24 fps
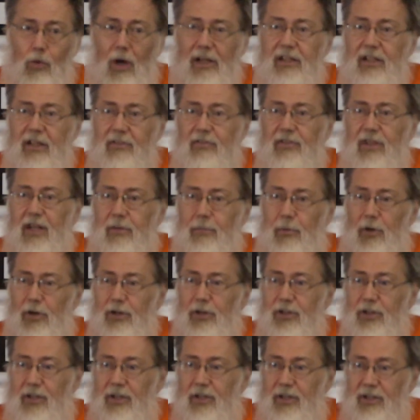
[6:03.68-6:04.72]
what if that
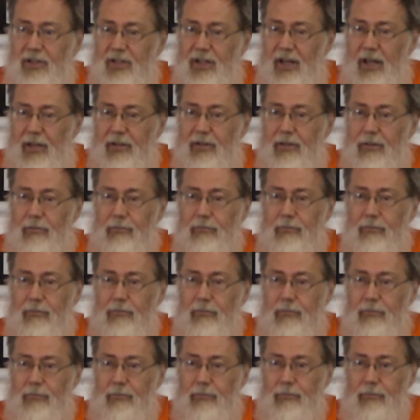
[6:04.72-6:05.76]
person is dead?
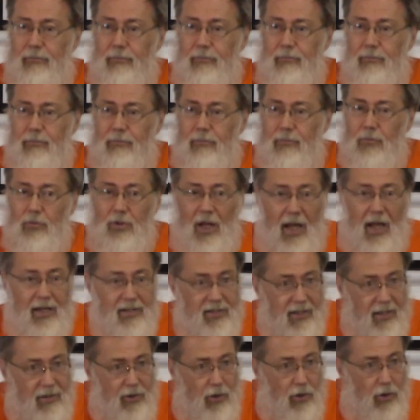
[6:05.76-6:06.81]
I
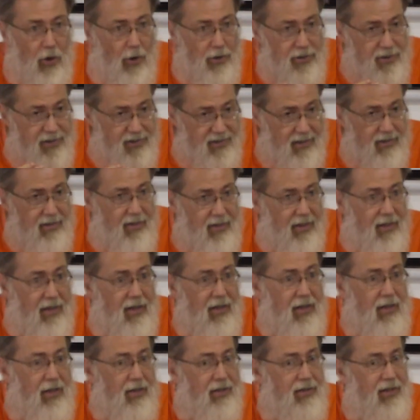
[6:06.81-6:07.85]
said,
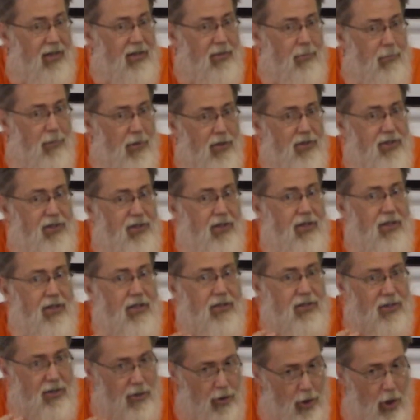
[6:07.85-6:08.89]
consider that person
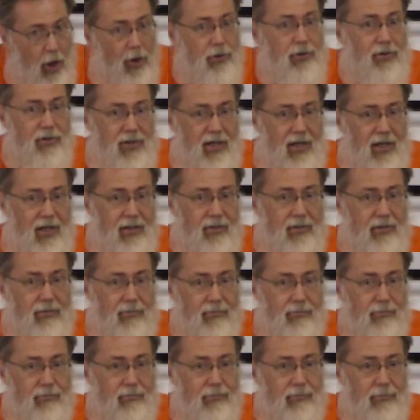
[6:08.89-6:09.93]
is not dead.
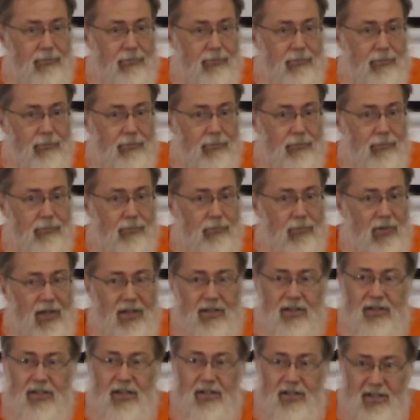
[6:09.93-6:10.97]

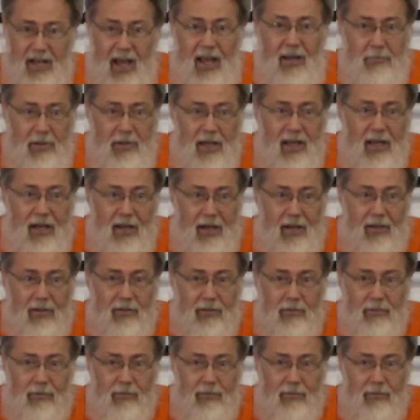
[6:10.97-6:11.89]
It's the same here.